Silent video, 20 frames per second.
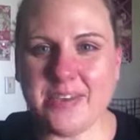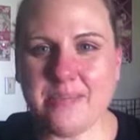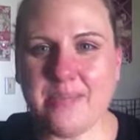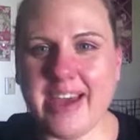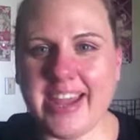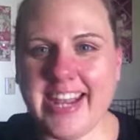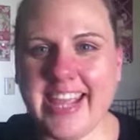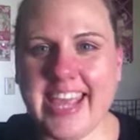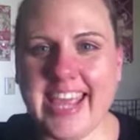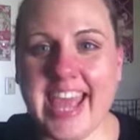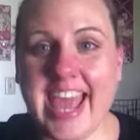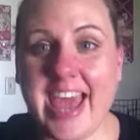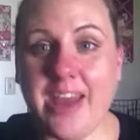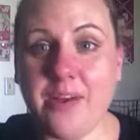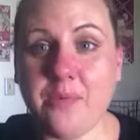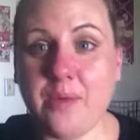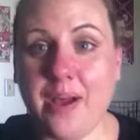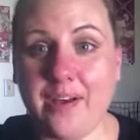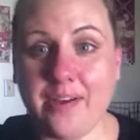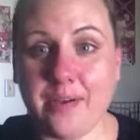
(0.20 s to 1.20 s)
everybody
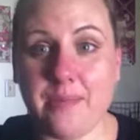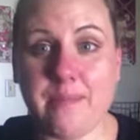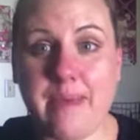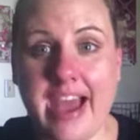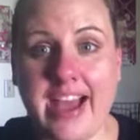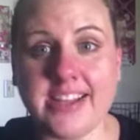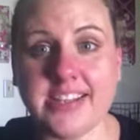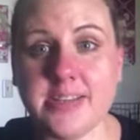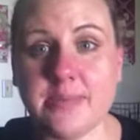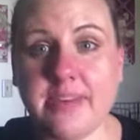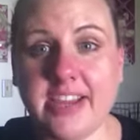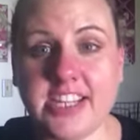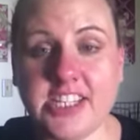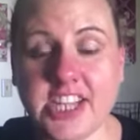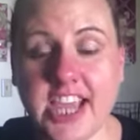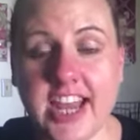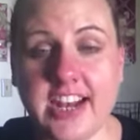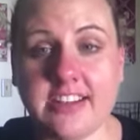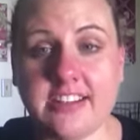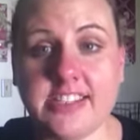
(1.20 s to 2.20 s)
and welcome back to my
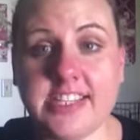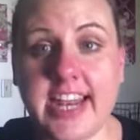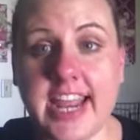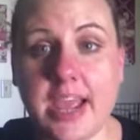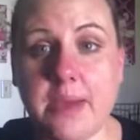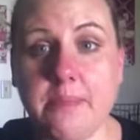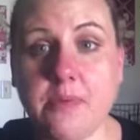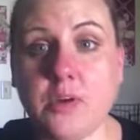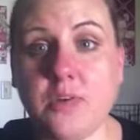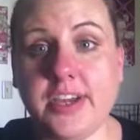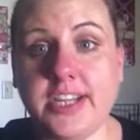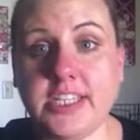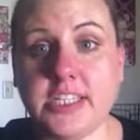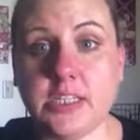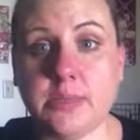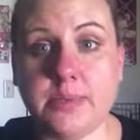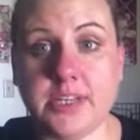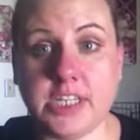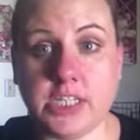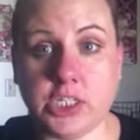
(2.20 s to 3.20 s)
channel. Today I'm going
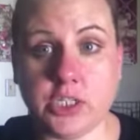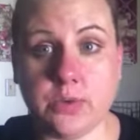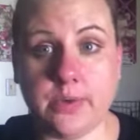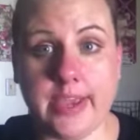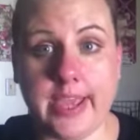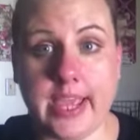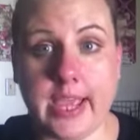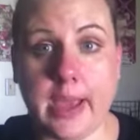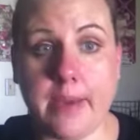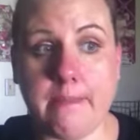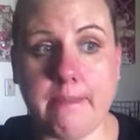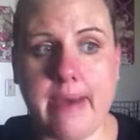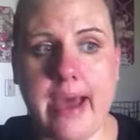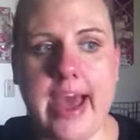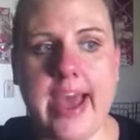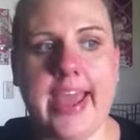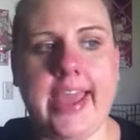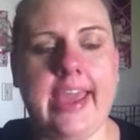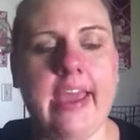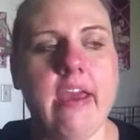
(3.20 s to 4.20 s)
to be doing
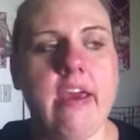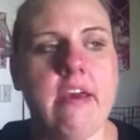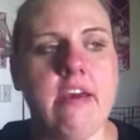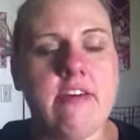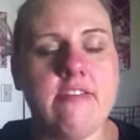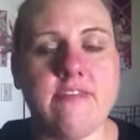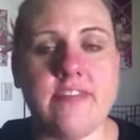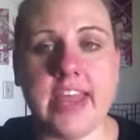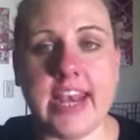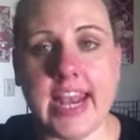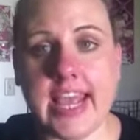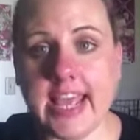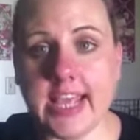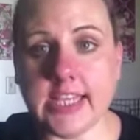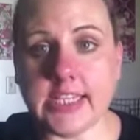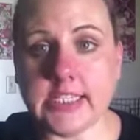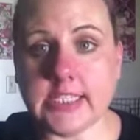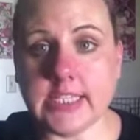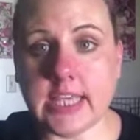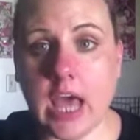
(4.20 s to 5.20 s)
my
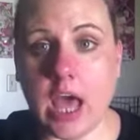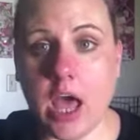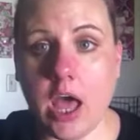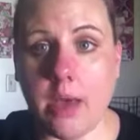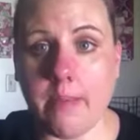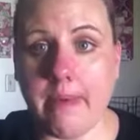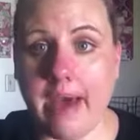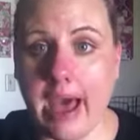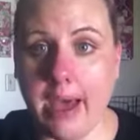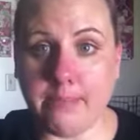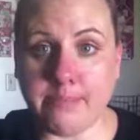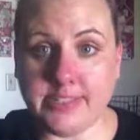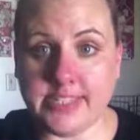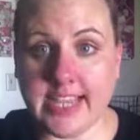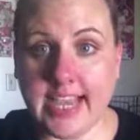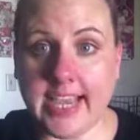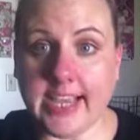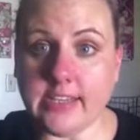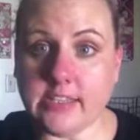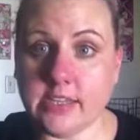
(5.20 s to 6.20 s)
fitness um,
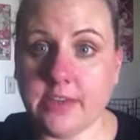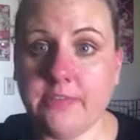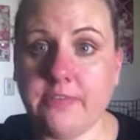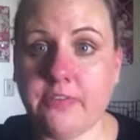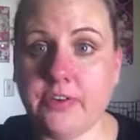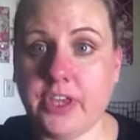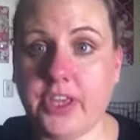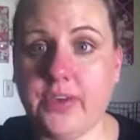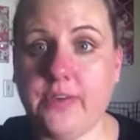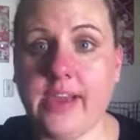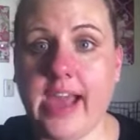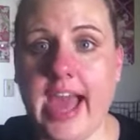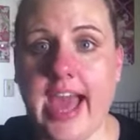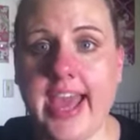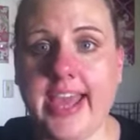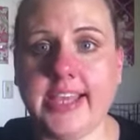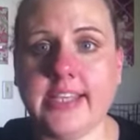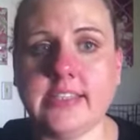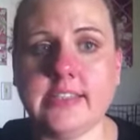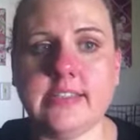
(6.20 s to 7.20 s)
update for you
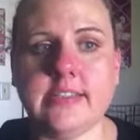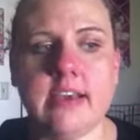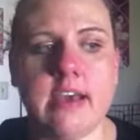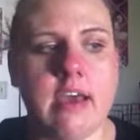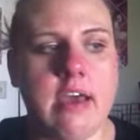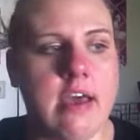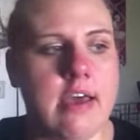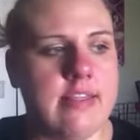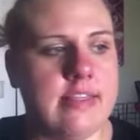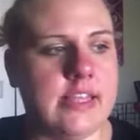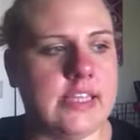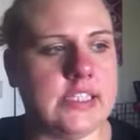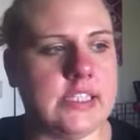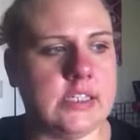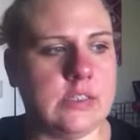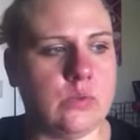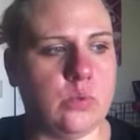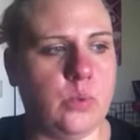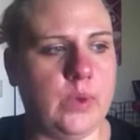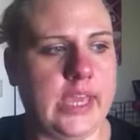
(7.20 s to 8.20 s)
guys. This
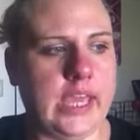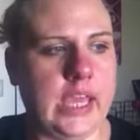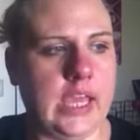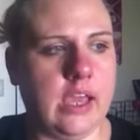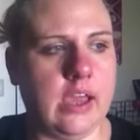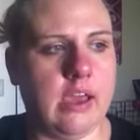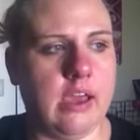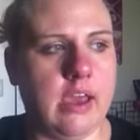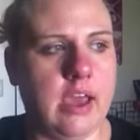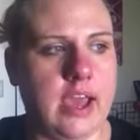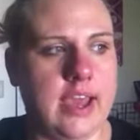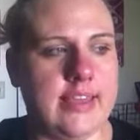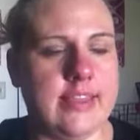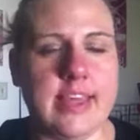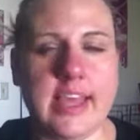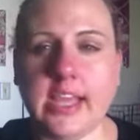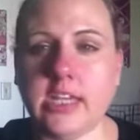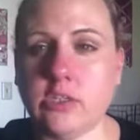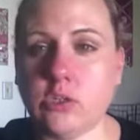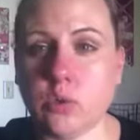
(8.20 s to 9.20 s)
is week, I
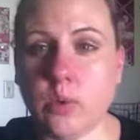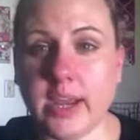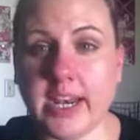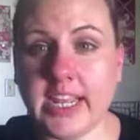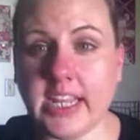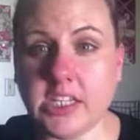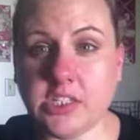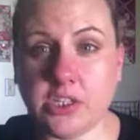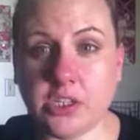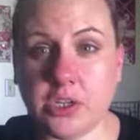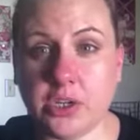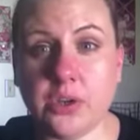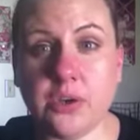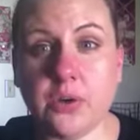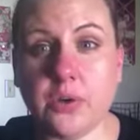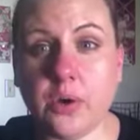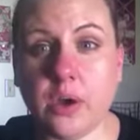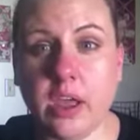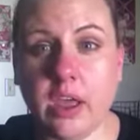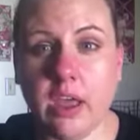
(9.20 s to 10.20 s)
think
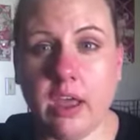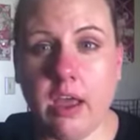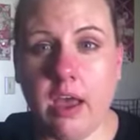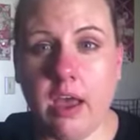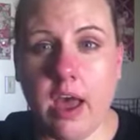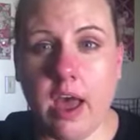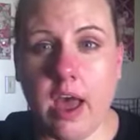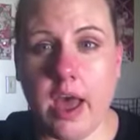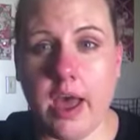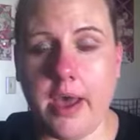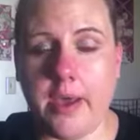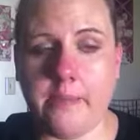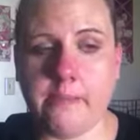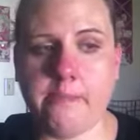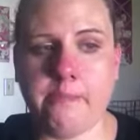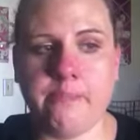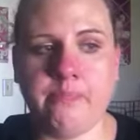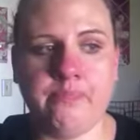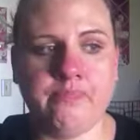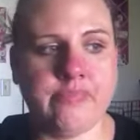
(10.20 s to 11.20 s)
22,
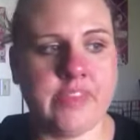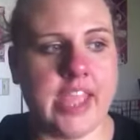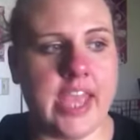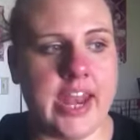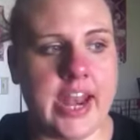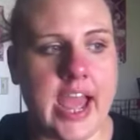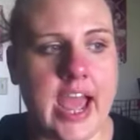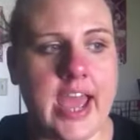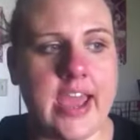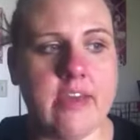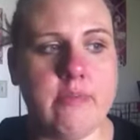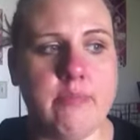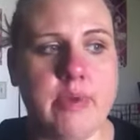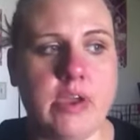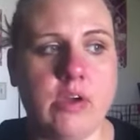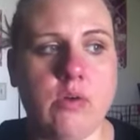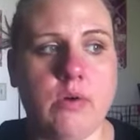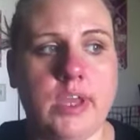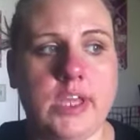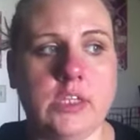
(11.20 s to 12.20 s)
um, and I have
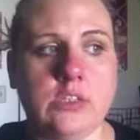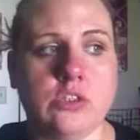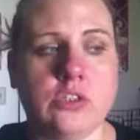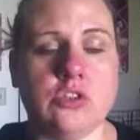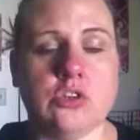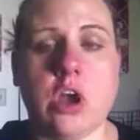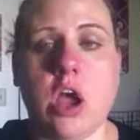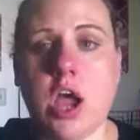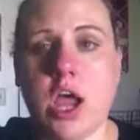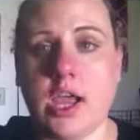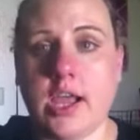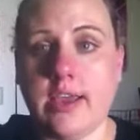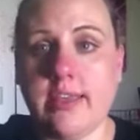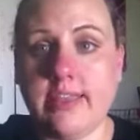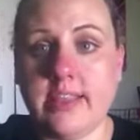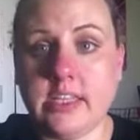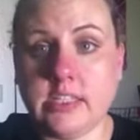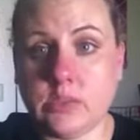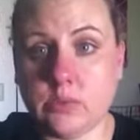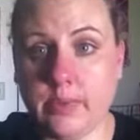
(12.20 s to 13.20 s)
been going strong.
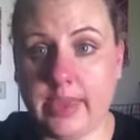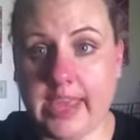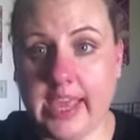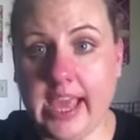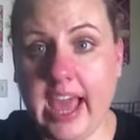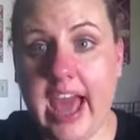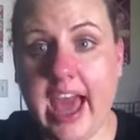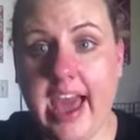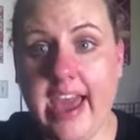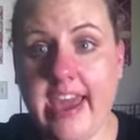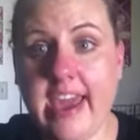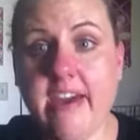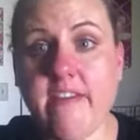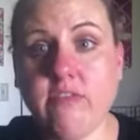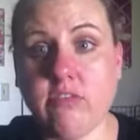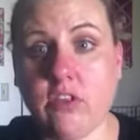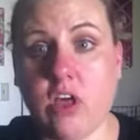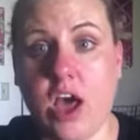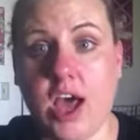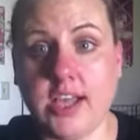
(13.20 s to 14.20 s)
This week I
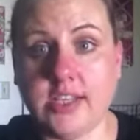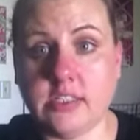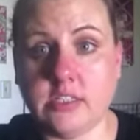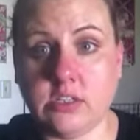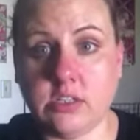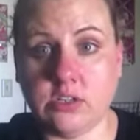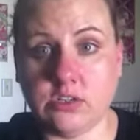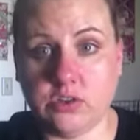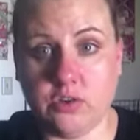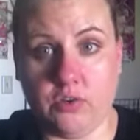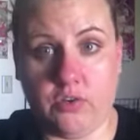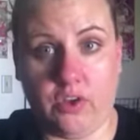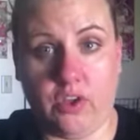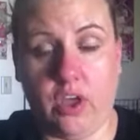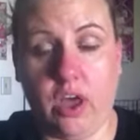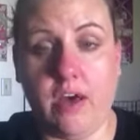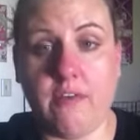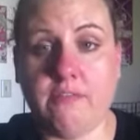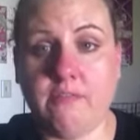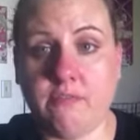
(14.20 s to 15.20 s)
have lost a
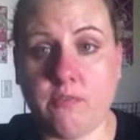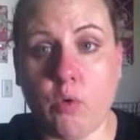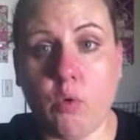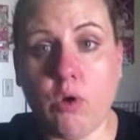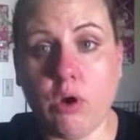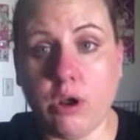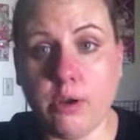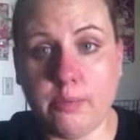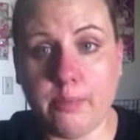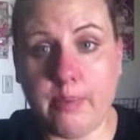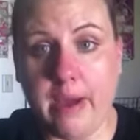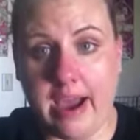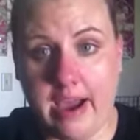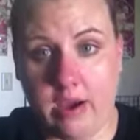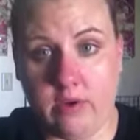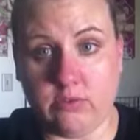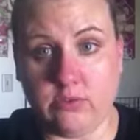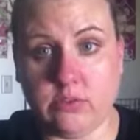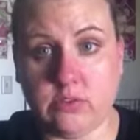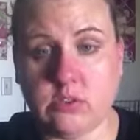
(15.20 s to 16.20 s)
total of four
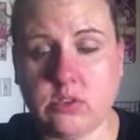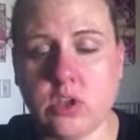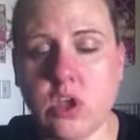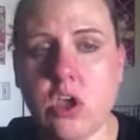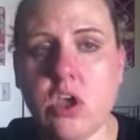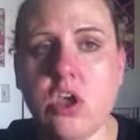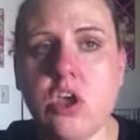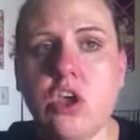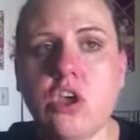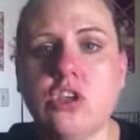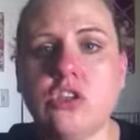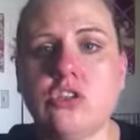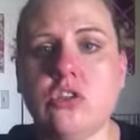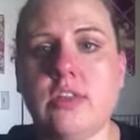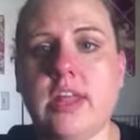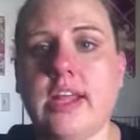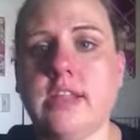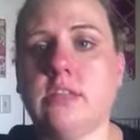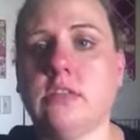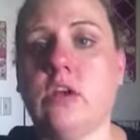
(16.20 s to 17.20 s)
pounds.
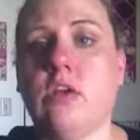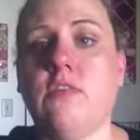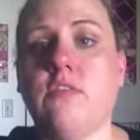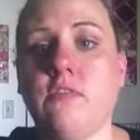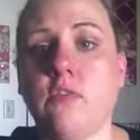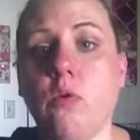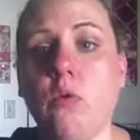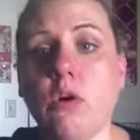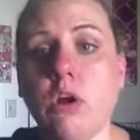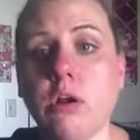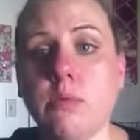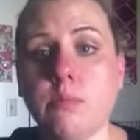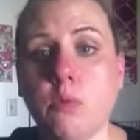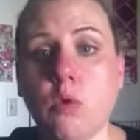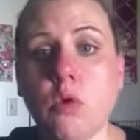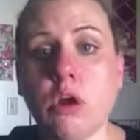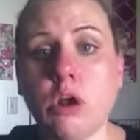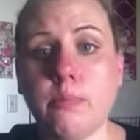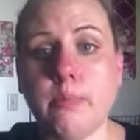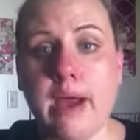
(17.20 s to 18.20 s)
So that's four
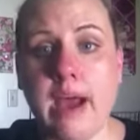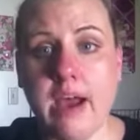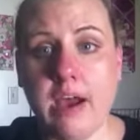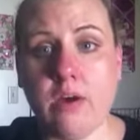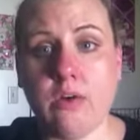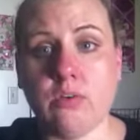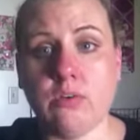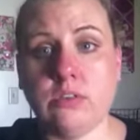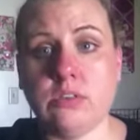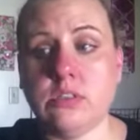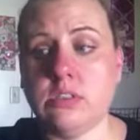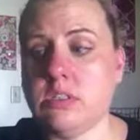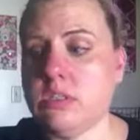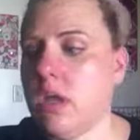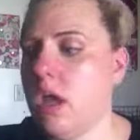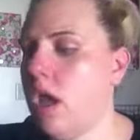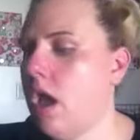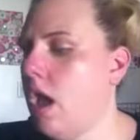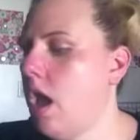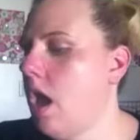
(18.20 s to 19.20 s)
more pounds
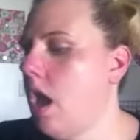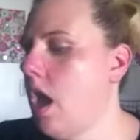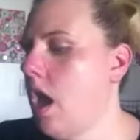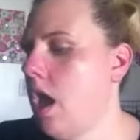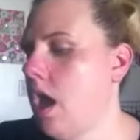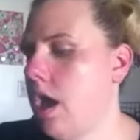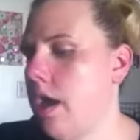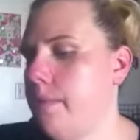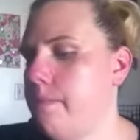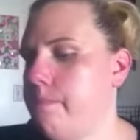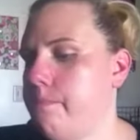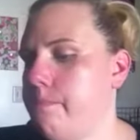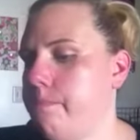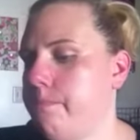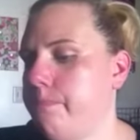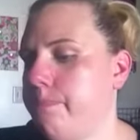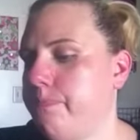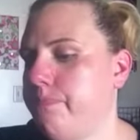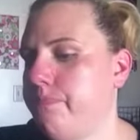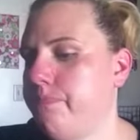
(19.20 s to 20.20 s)
um,